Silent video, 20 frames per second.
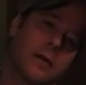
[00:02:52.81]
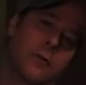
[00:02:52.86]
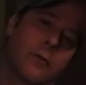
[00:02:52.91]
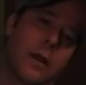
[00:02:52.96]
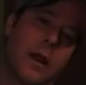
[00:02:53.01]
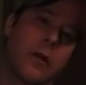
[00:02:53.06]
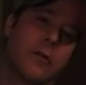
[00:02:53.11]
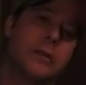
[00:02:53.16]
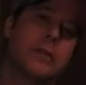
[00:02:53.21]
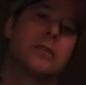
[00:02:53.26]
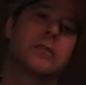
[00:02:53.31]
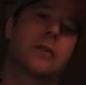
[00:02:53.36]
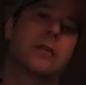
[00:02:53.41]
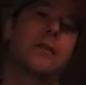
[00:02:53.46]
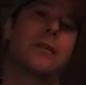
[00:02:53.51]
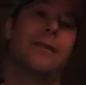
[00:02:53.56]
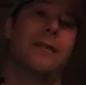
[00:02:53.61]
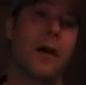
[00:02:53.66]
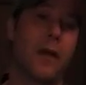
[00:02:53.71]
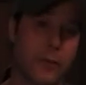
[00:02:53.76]
round, he took
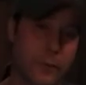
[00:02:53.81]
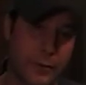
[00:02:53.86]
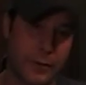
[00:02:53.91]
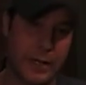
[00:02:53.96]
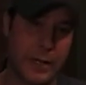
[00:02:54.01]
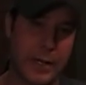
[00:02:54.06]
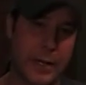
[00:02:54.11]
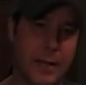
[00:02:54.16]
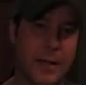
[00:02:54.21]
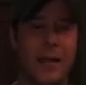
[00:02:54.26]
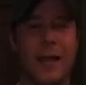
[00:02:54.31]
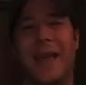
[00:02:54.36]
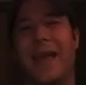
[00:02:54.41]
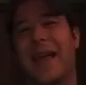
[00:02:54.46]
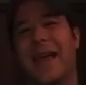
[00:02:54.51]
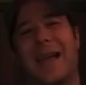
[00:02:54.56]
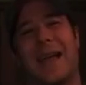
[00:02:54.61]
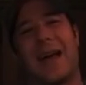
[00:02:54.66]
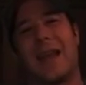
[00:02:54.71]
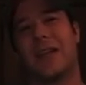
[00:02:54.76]
another knee
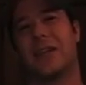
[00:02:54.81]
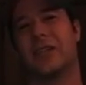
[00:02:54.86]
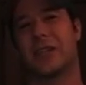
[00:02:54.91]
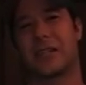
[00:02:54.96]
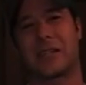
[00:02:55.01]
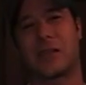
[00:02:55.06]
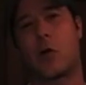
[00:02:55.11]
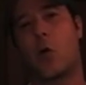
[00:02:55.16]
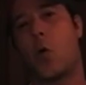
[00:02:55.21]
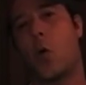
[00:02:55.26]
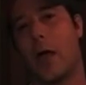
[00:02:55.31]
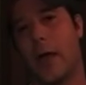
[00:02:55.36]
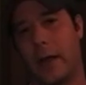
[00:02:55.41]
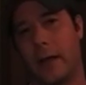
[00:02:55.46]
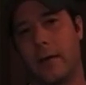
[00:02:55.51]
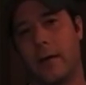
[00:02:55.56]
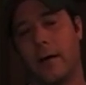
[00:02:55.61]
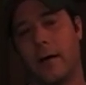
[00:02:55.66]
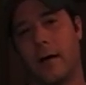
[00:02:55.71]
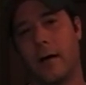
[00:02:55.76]
and kind of just
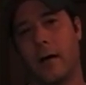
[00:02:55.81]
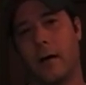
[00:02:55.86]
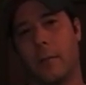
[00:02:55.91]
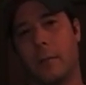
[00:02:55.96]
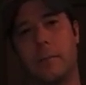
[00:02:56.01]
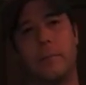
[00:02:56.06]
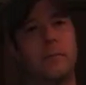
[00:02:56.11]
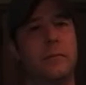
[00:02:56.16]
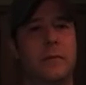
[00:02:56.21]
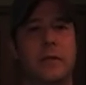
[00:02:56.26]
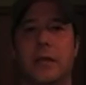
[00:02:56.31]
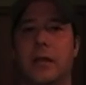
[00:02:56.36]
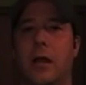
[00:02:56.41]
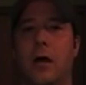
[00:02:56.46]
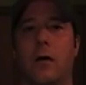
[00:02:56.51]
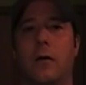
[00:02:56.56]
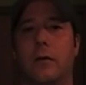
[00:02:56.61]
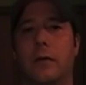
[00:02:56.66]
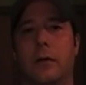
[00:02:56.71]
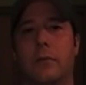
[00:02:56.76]
quit. You
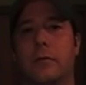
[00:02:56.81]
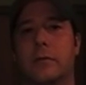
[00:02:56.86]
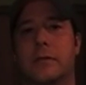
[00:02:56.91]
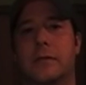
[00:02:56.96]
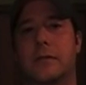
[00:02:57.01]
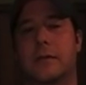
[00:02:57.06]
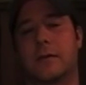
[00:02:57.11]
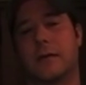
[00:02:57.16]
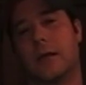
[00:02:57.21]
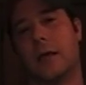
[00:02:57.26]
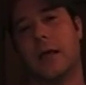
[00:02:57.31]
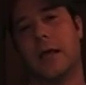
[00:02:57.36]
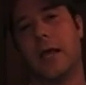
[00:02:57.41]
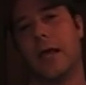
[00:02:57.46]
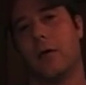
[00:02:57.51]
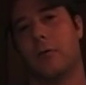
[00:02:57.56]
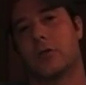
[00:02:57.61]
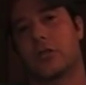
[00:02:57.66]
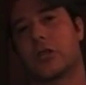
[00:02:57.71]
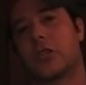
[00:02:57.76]
know, it was
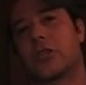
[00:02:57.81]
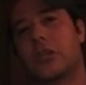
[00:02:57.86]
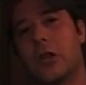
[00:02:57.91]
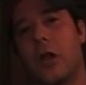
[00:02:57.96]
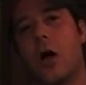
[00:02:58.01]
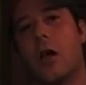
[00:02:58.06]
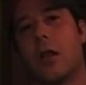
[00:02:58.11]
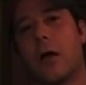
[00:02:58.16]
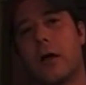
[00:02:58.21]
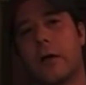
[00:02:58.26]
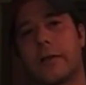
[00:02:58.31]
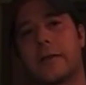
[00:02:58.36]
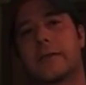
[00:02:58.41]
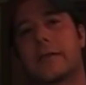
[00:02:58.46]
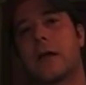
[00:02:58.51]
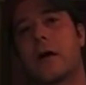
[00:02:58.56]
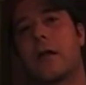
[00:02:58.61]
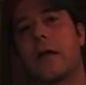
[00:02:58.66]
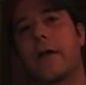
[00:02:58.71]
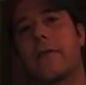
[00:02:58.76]
just an all-out
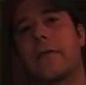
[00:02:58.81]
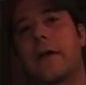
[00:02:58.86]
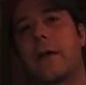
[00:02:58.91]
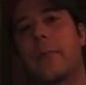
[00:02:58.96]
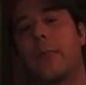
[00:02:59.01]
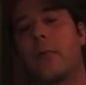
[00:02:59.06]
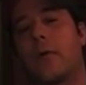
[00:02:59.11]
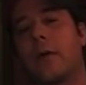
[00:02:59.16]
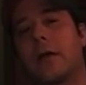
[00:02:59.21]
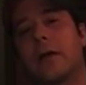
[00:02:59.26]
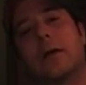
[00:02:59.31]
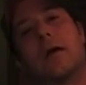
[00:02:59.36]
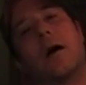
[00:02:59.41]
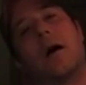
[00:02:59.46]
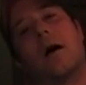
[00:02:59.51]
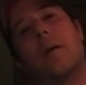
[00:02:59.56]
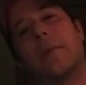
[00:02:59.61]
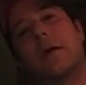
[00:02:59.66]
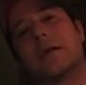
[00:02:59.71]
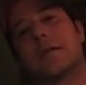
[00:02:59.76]
assault at that point,
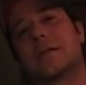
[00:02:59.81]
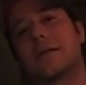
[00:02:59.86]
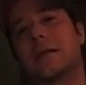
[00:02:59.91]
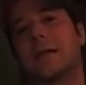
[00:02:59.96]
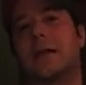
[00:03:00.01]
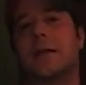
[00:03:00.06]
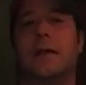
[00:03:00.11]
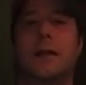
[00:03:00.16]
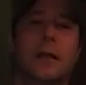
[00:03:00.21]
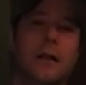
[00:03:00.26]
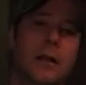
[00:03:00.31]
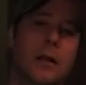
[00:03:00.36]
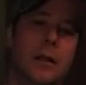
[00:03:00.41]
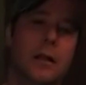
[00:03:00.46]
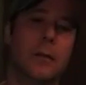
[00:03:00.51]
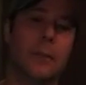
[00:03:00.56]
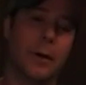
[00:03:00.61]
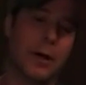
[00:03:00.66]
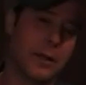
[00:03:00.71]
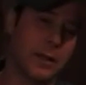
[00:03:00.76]
basically.
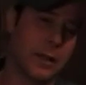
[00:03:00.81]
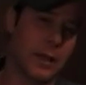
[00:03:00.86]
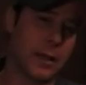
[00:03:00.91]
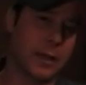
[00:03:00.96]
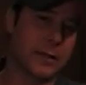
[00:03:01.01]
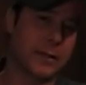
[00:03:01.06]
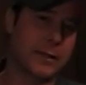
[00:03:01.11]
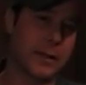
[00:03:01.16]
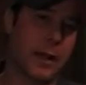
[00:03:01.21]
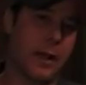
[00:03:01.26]
But like I said,